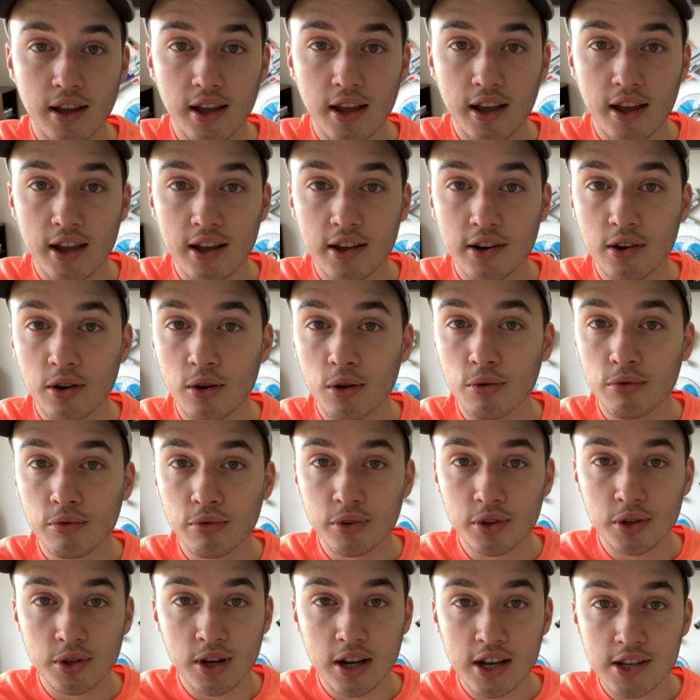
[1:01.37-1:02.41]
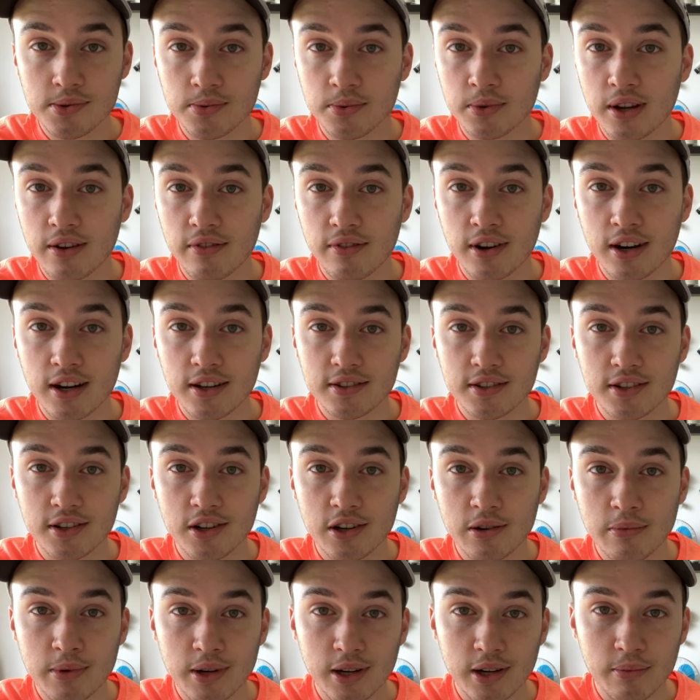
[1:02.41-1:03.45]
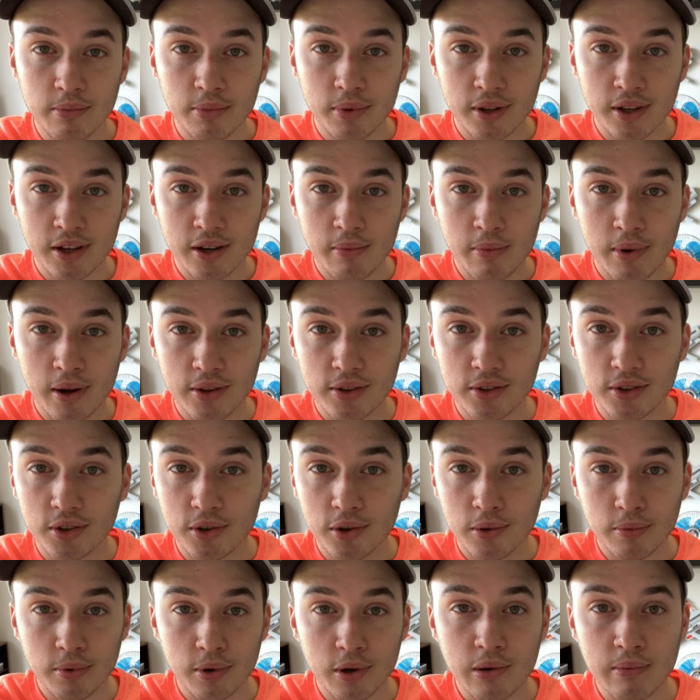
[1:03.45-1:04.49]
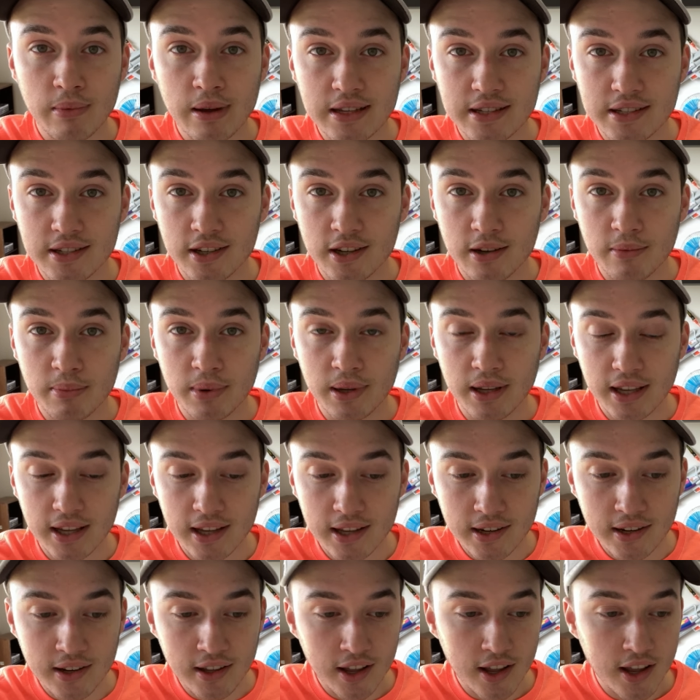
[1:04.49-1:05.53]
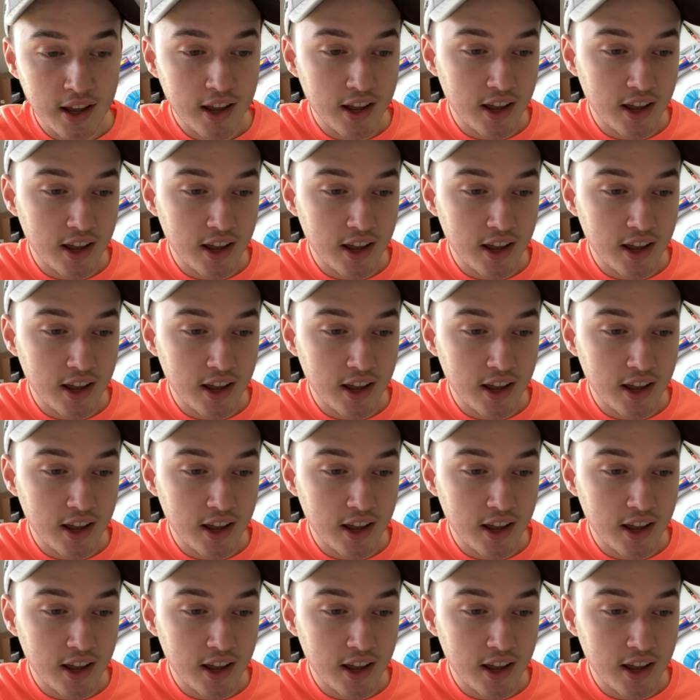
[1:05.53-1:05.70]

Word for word: and hopefully you guys will never have to hear me complain about the GoPro messing up again.